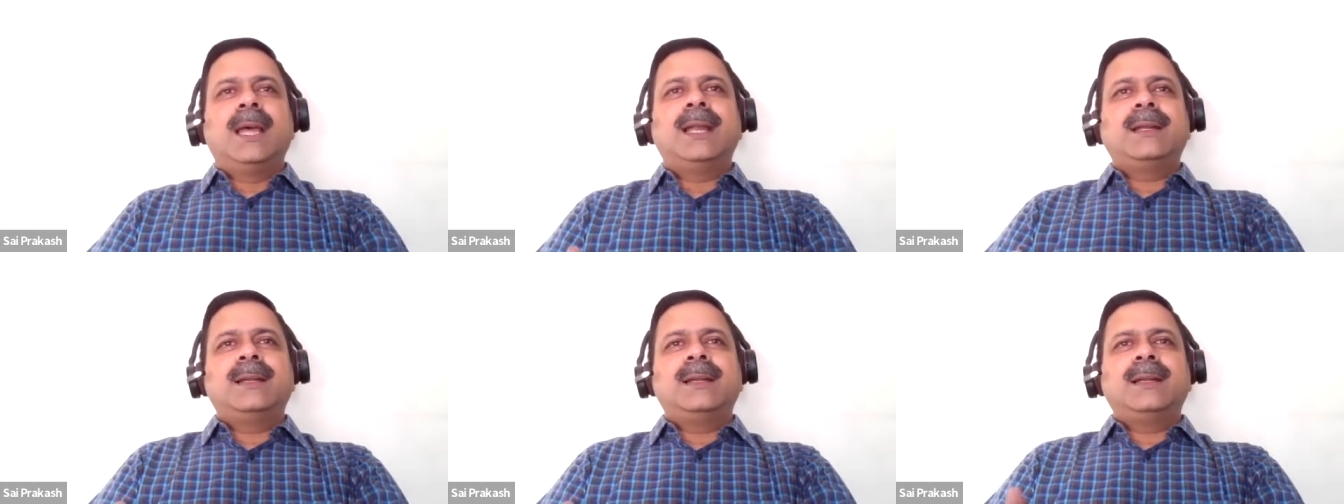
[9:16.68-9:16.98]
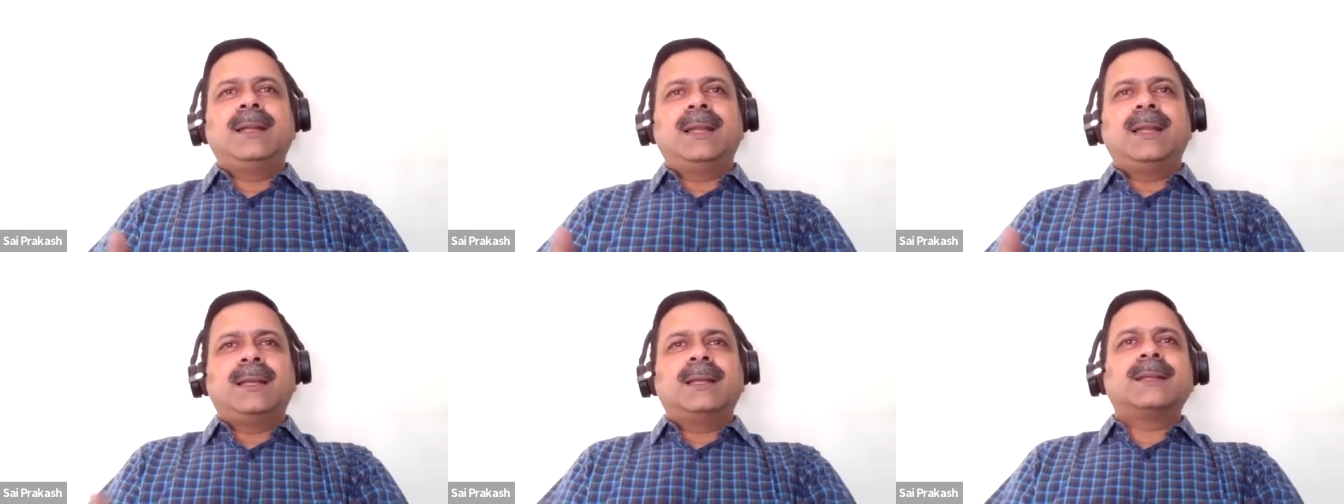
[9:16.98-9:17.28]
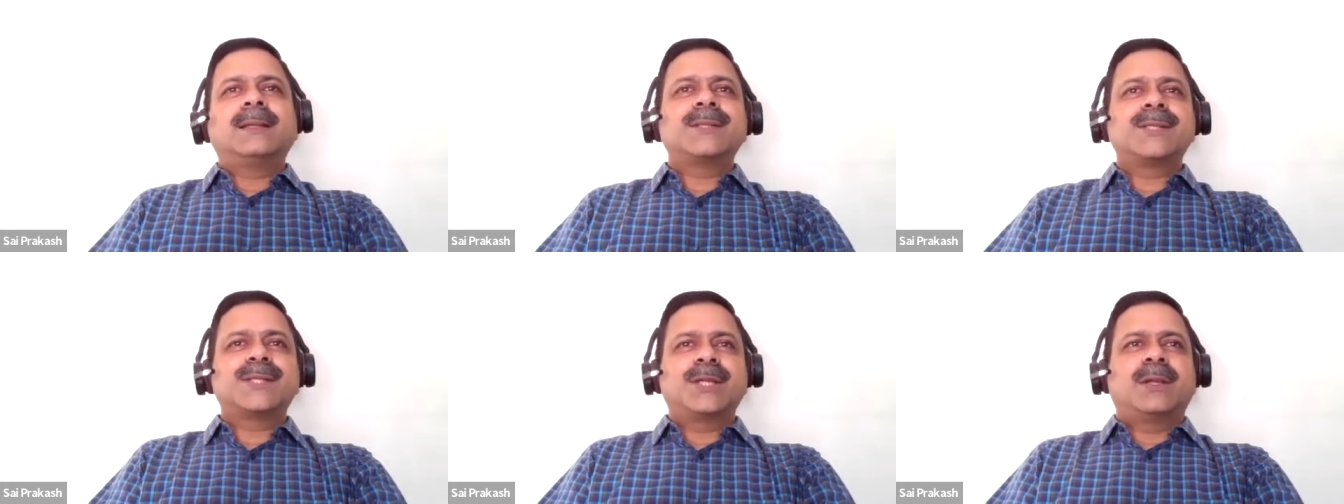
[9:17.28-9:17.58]
And
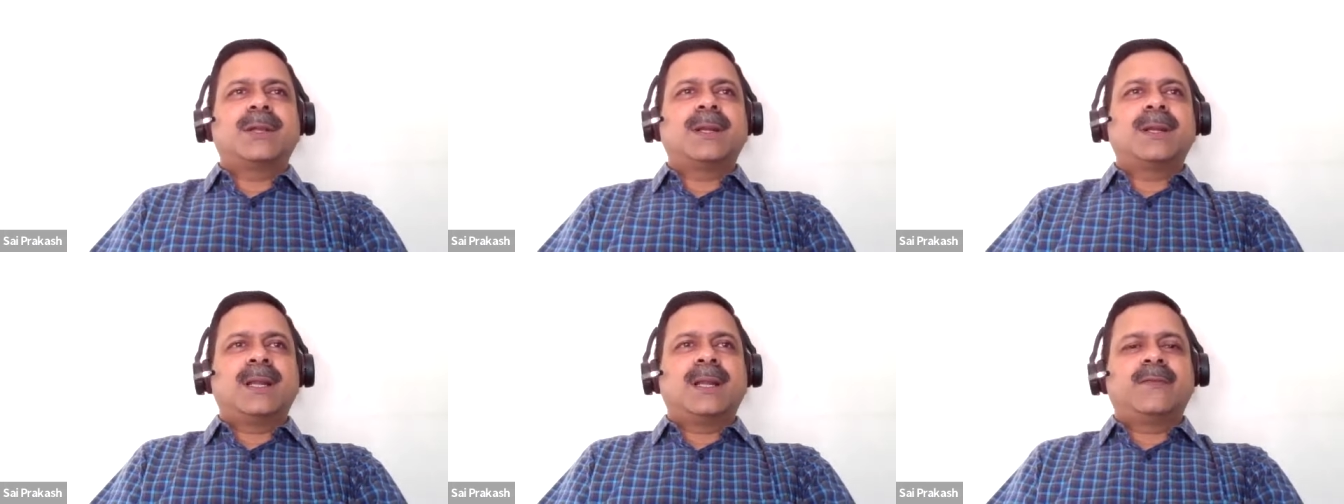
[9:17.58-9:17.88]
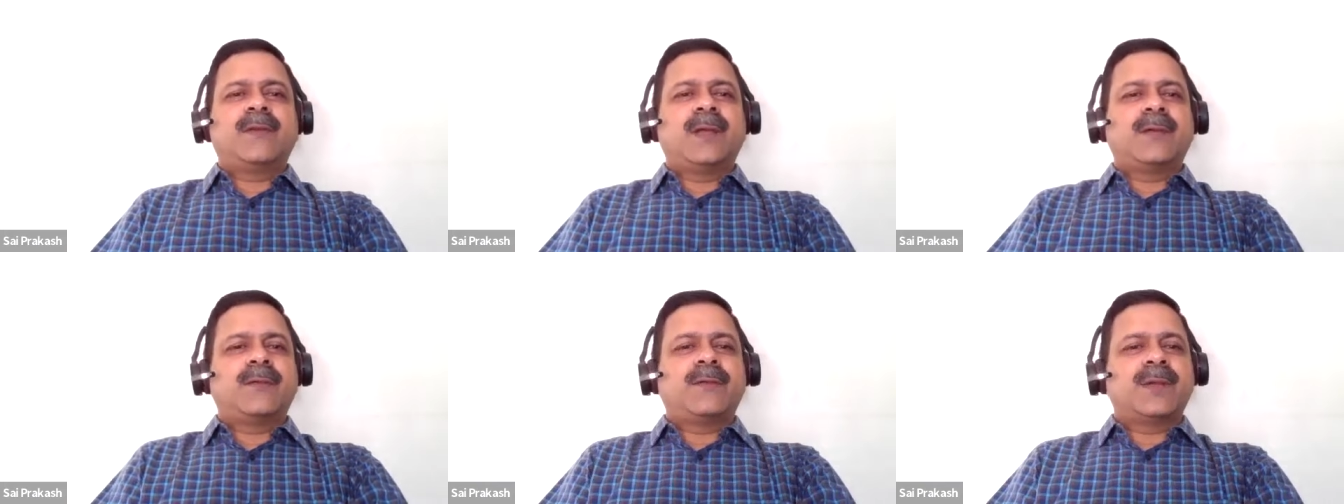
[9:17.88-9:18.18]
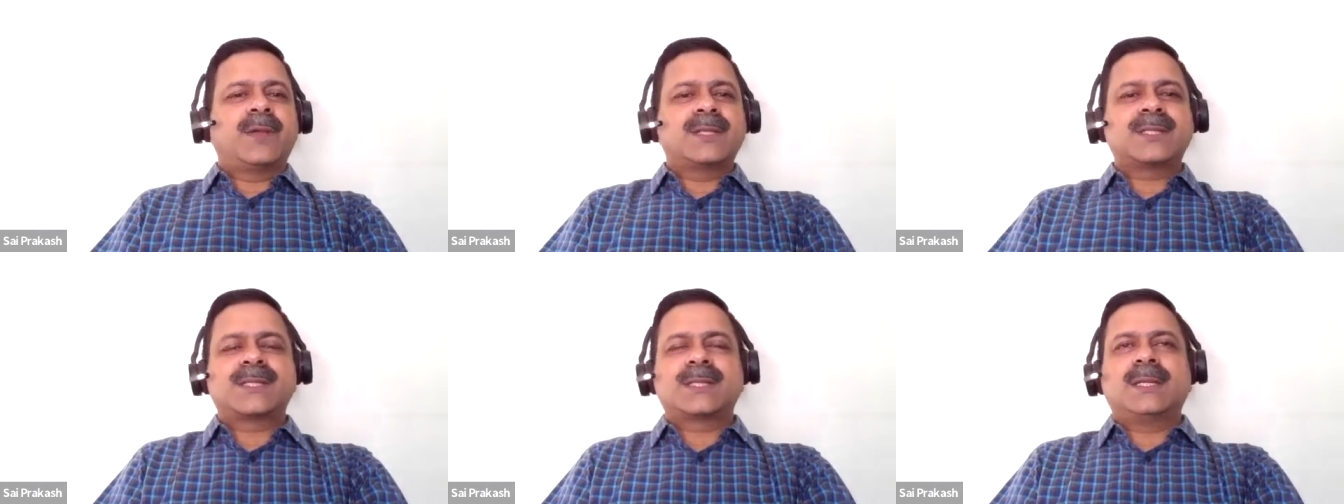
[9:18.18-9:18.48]
uh, sure enough, I
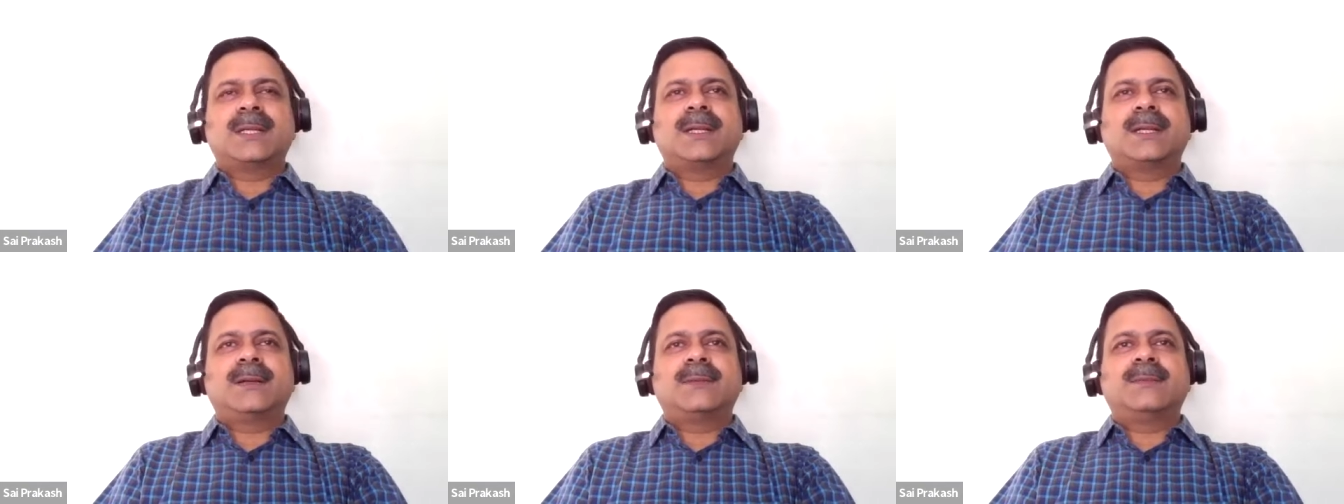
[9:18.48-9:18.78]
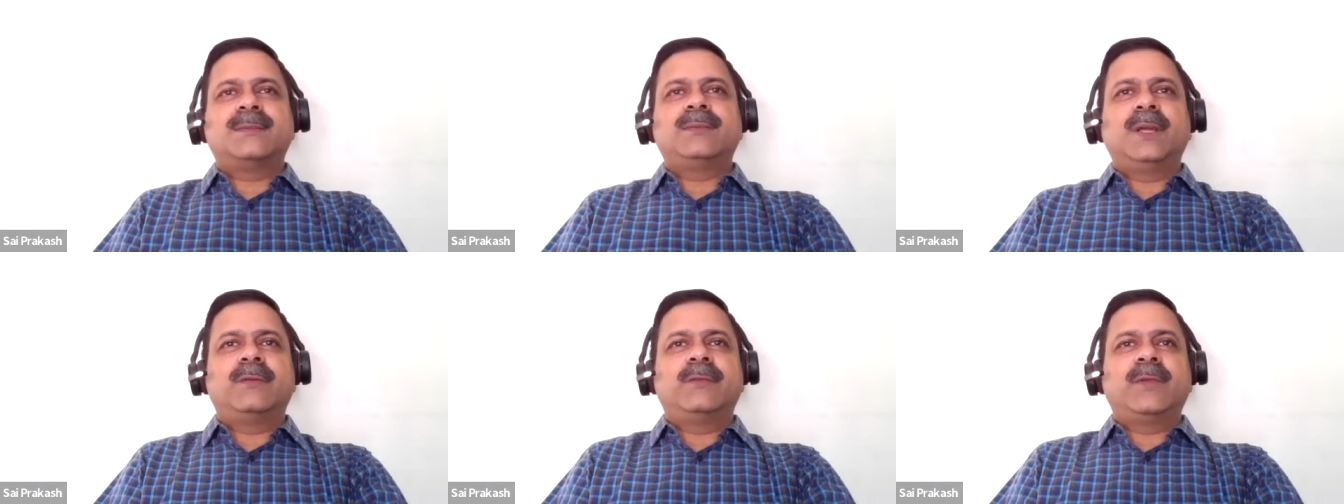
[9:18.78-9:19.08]
was uh,